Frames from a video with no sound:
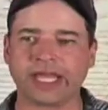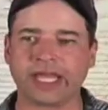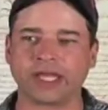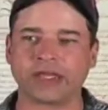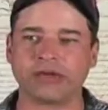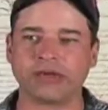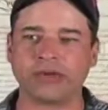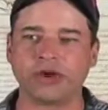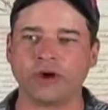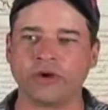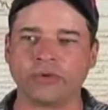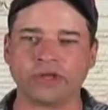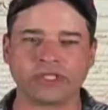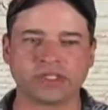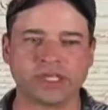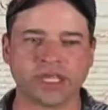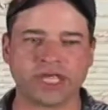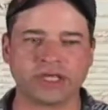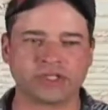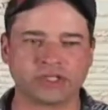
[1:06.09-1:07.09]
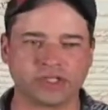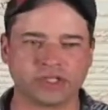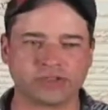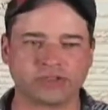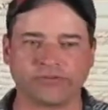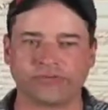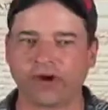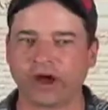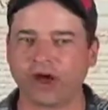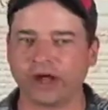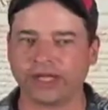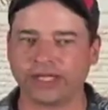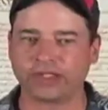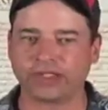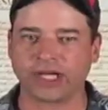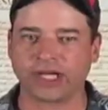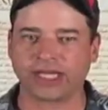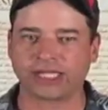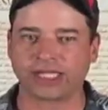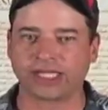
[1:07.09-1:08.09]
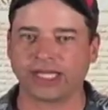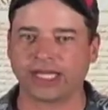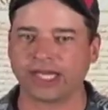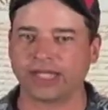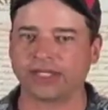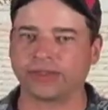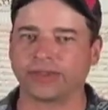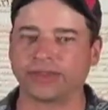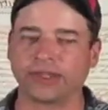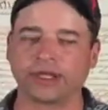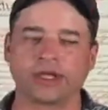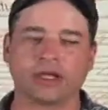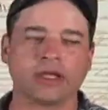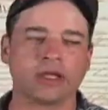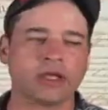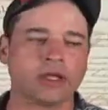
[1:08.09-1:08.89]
had no intentions of hijacking anything.